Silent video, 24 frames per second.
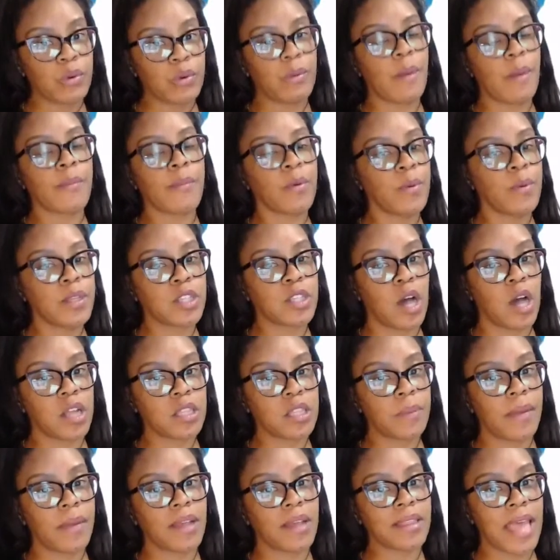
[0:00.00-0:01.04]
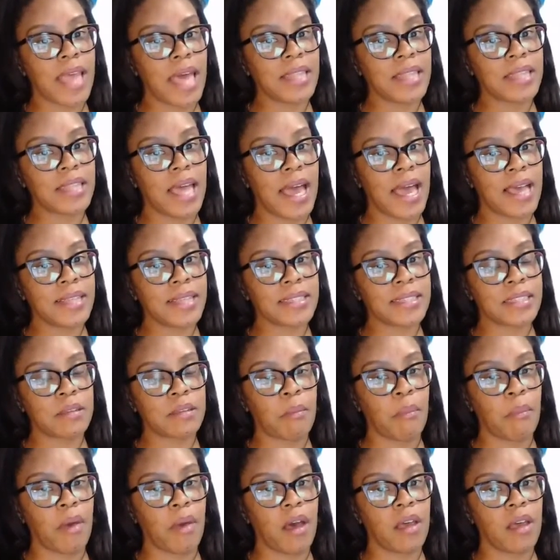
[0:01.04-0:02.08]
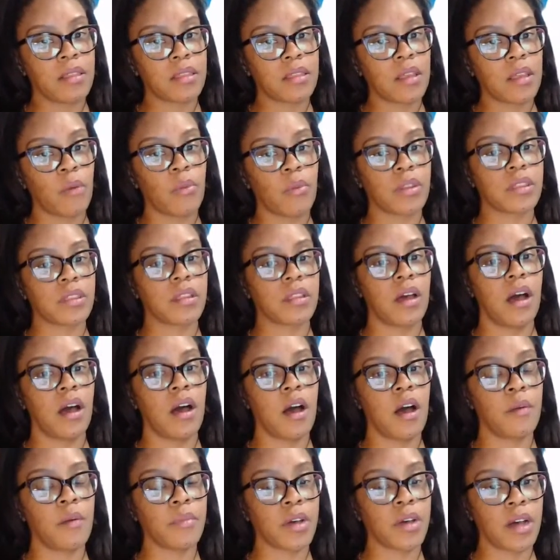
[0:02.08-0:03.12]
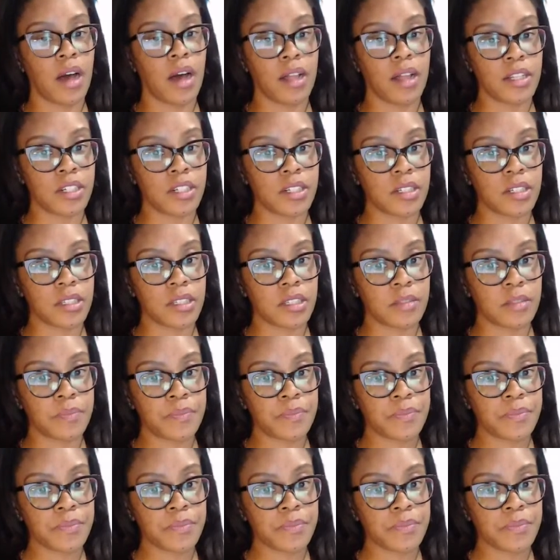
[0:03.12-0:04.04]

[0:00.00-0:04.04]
Remember, we talked about that last month with colors.